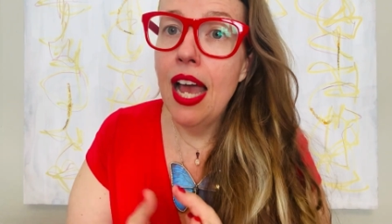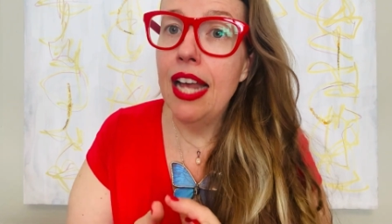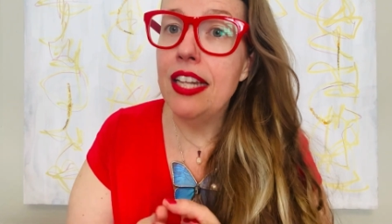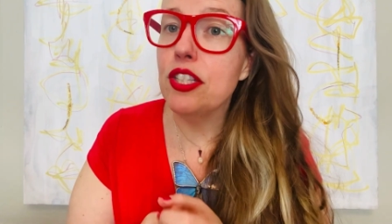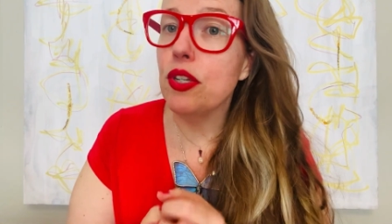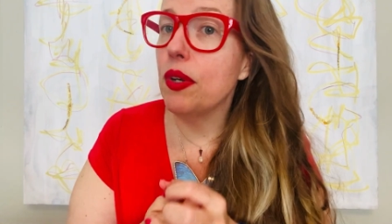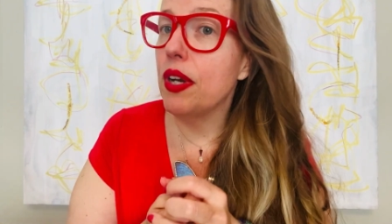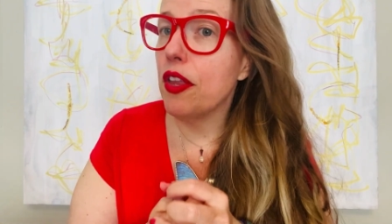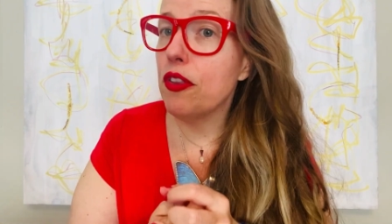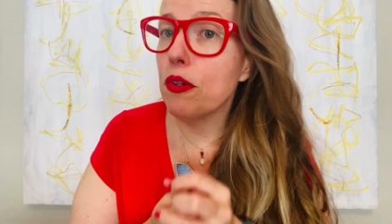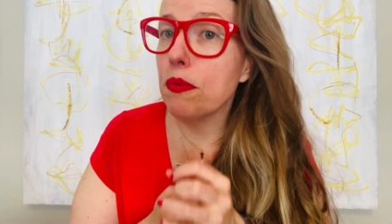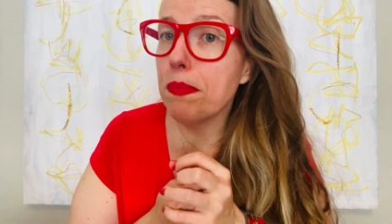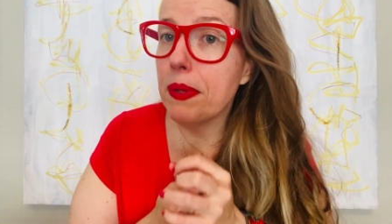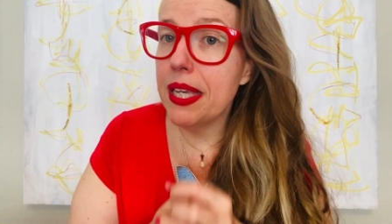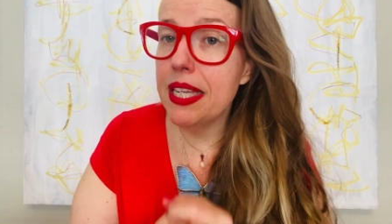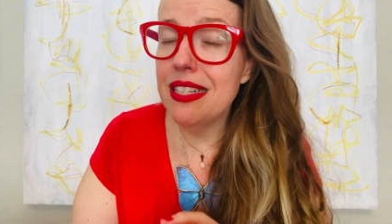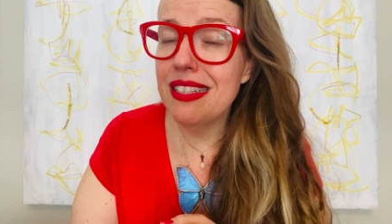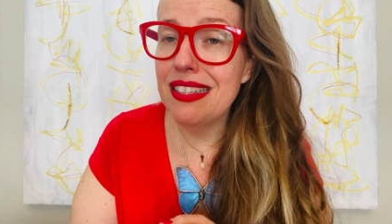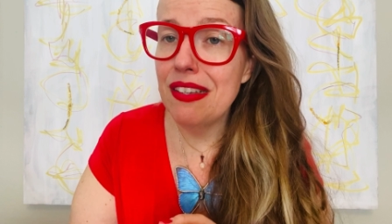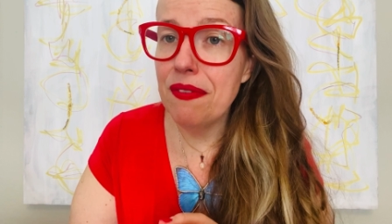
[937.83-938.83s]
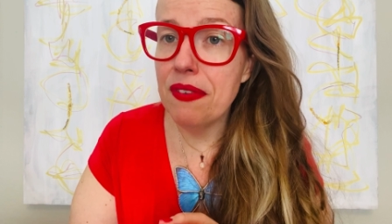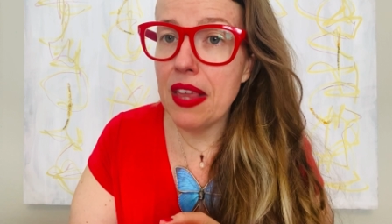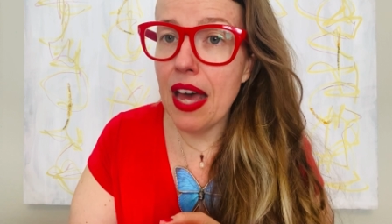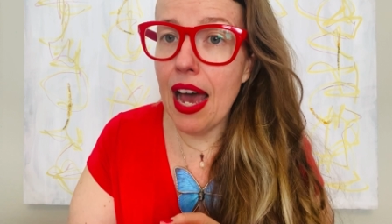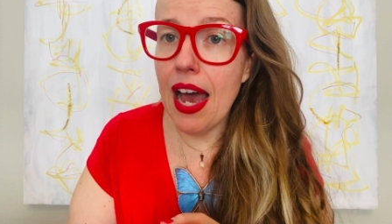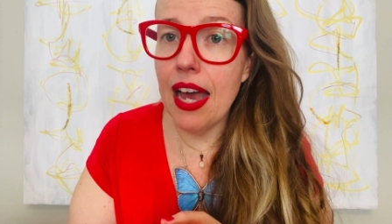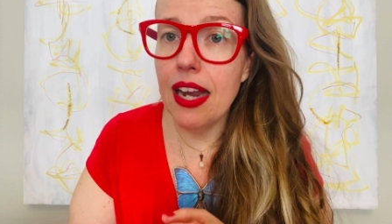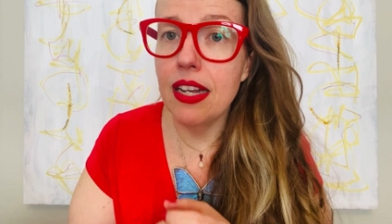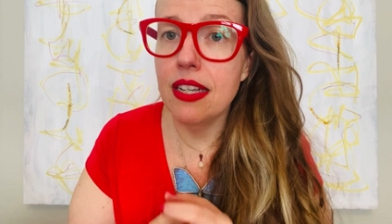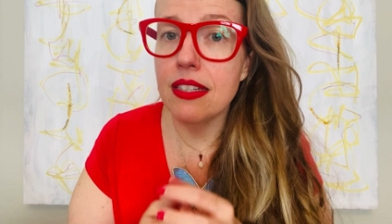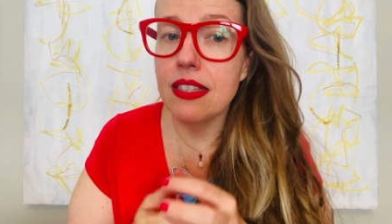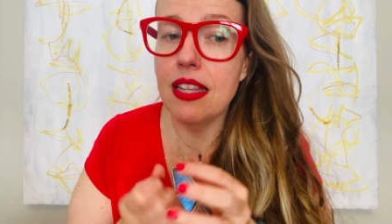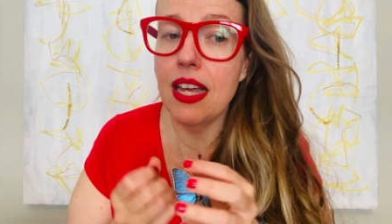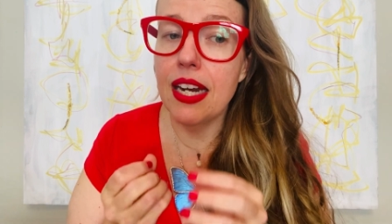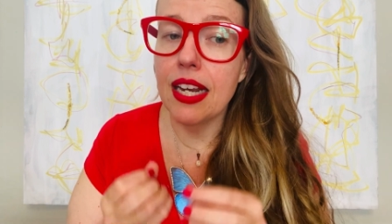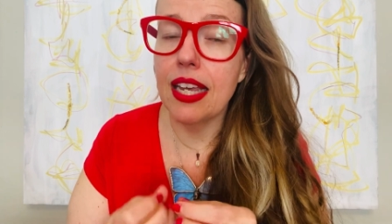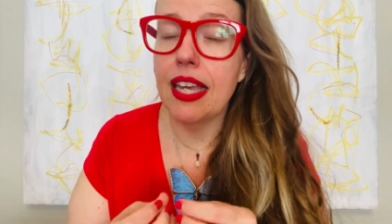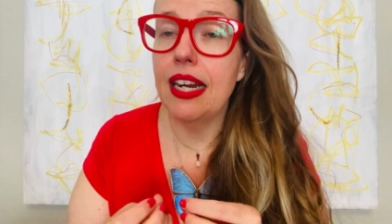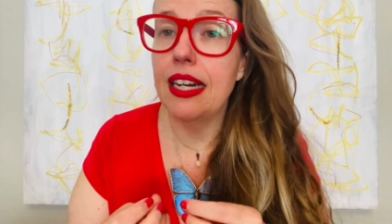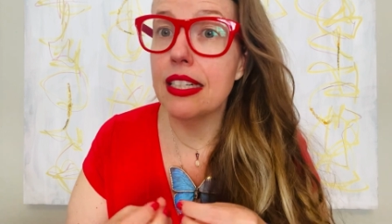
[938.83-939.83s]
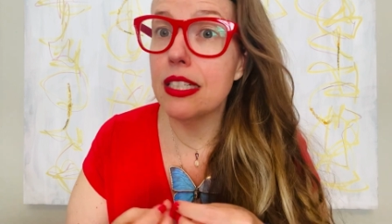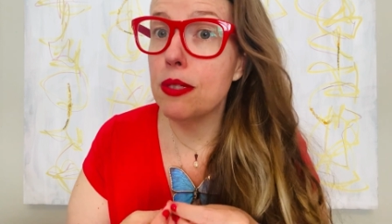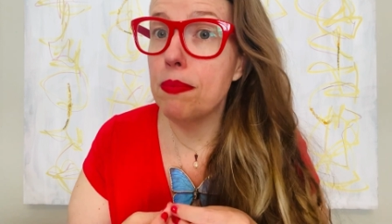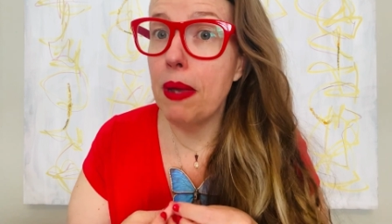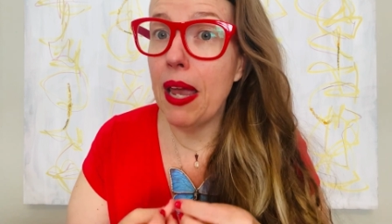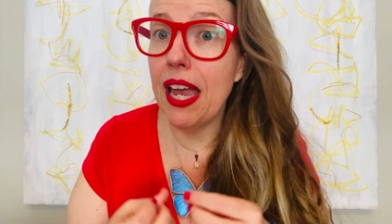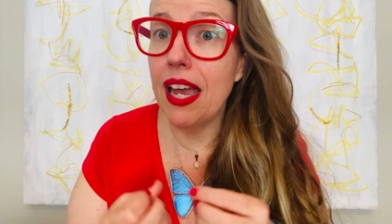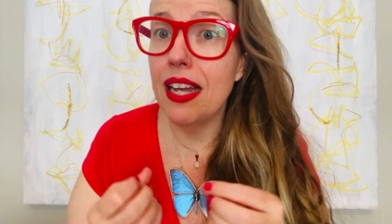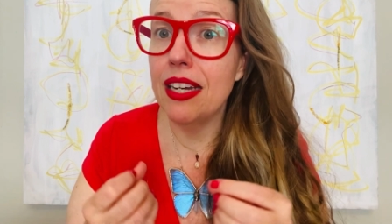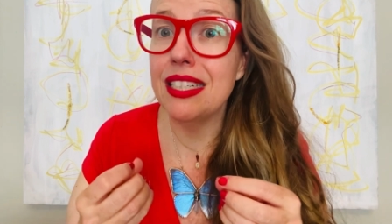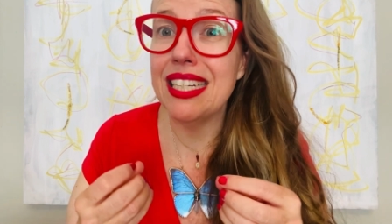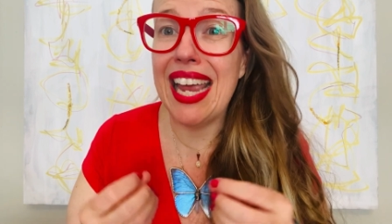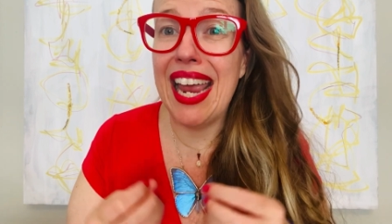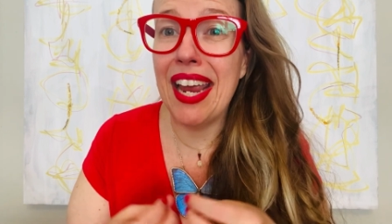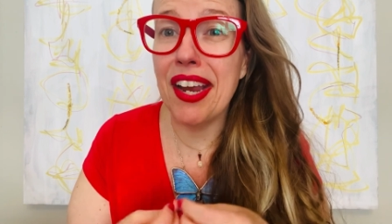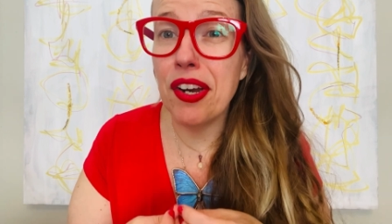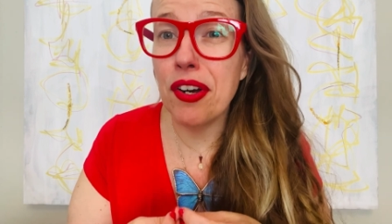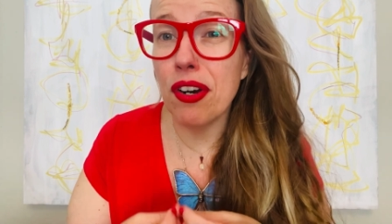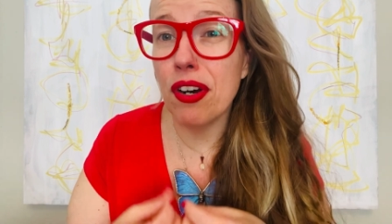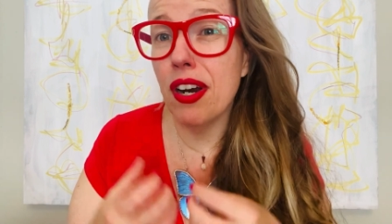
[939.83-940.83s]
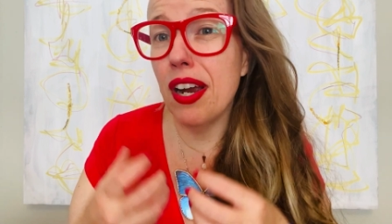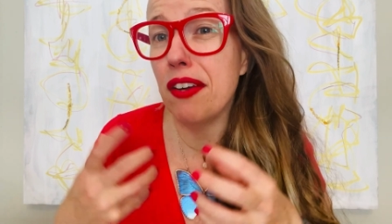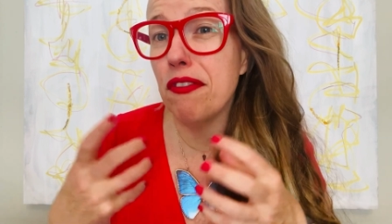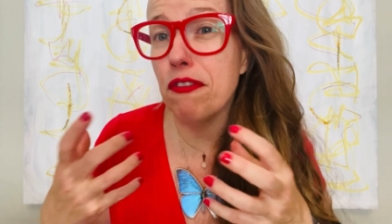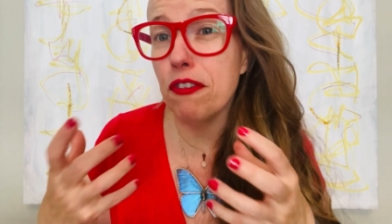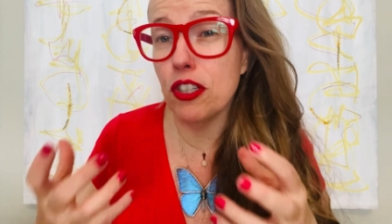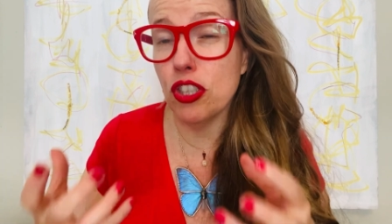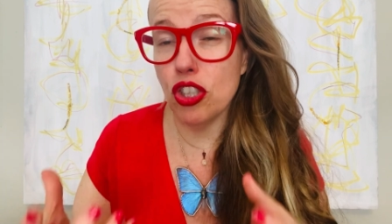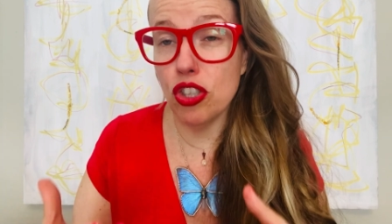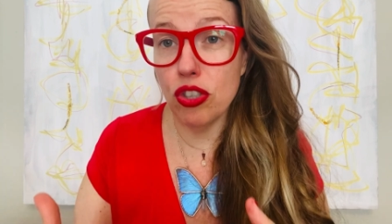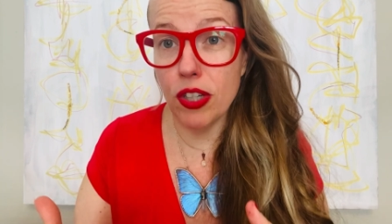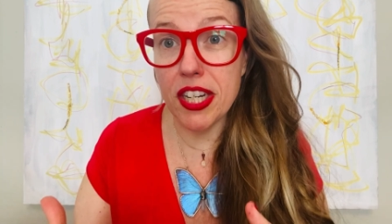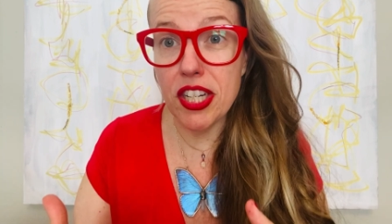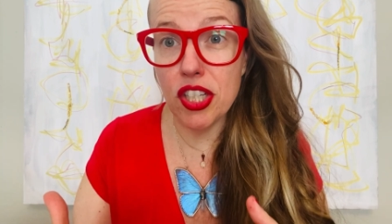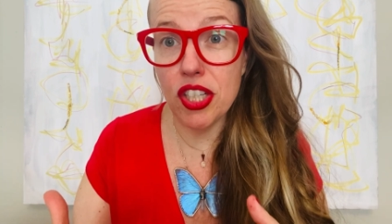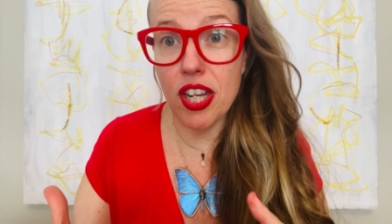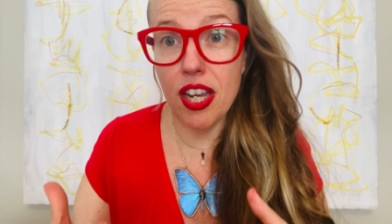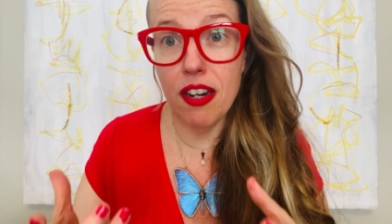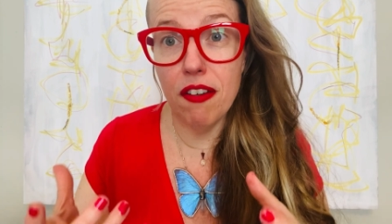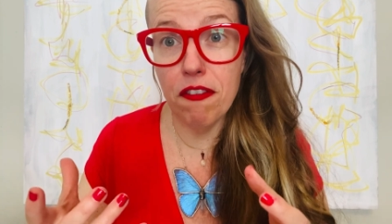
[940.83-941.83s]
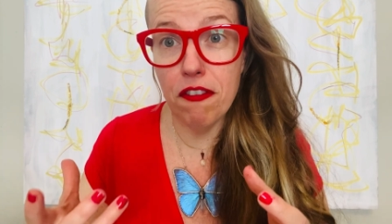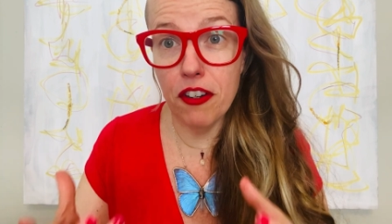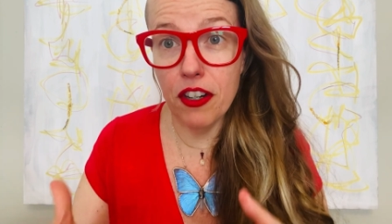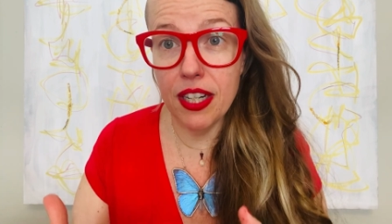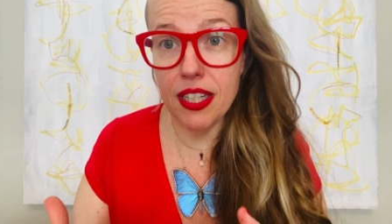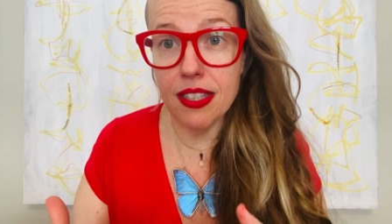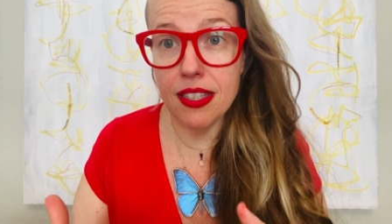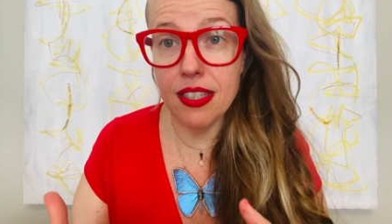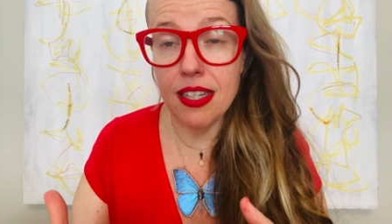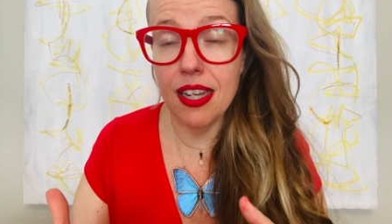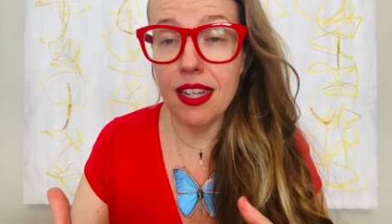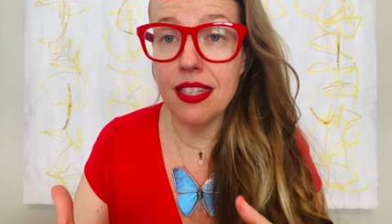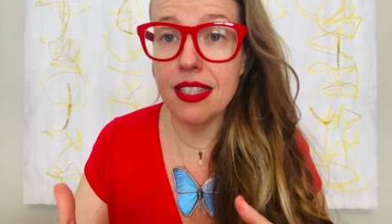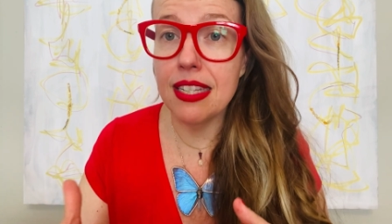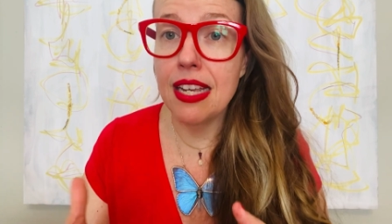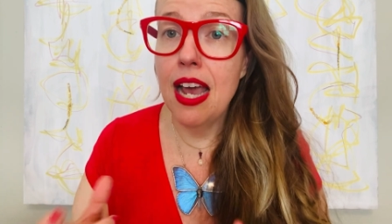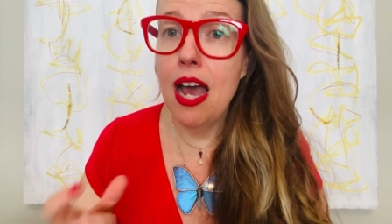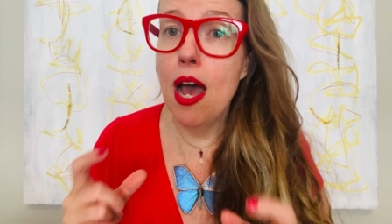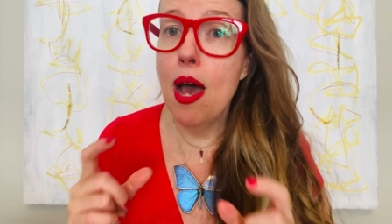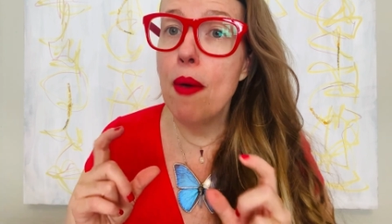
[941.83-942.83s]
And so another piece of that is that it can expand anger and frustration, for instance.